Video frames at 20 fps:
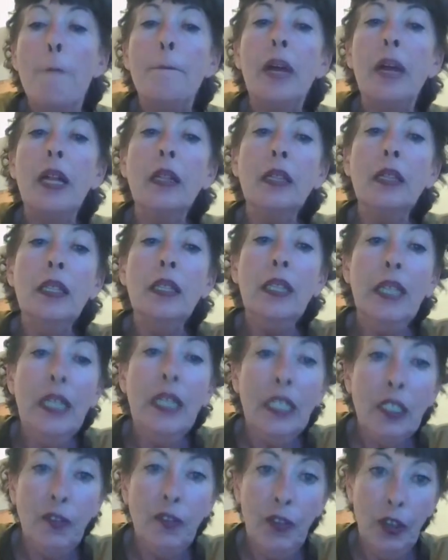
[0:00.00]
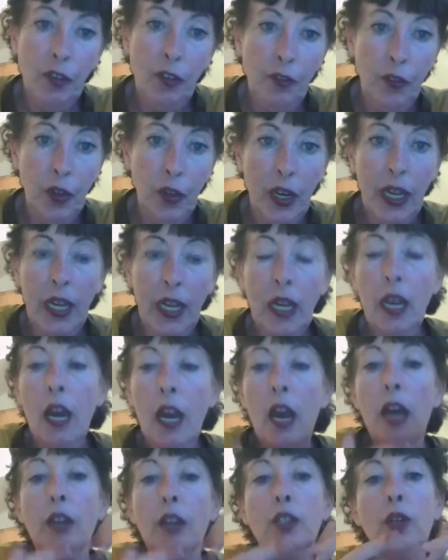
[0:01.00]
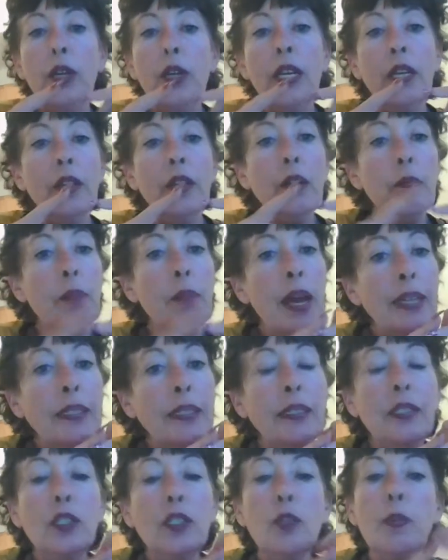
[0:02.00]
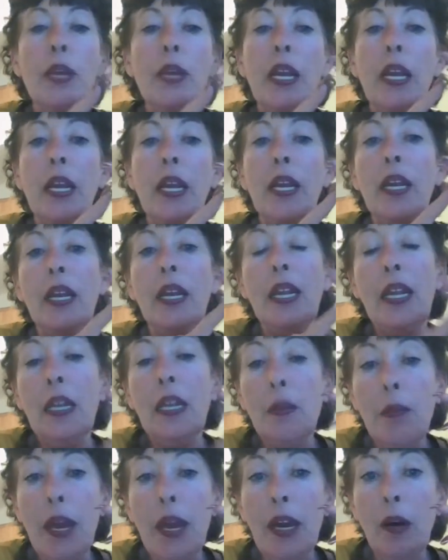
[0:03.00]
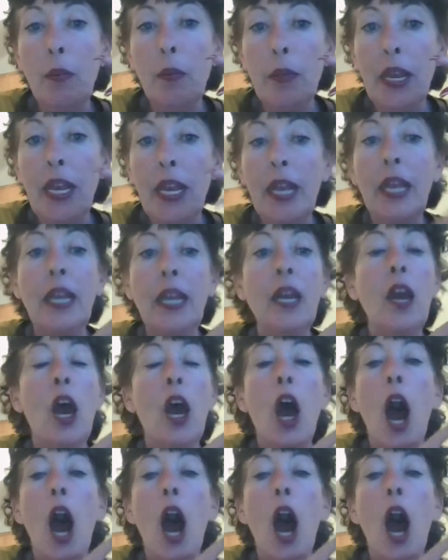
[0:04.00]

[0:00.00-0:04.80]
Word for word: Please feel free to either message me, email me,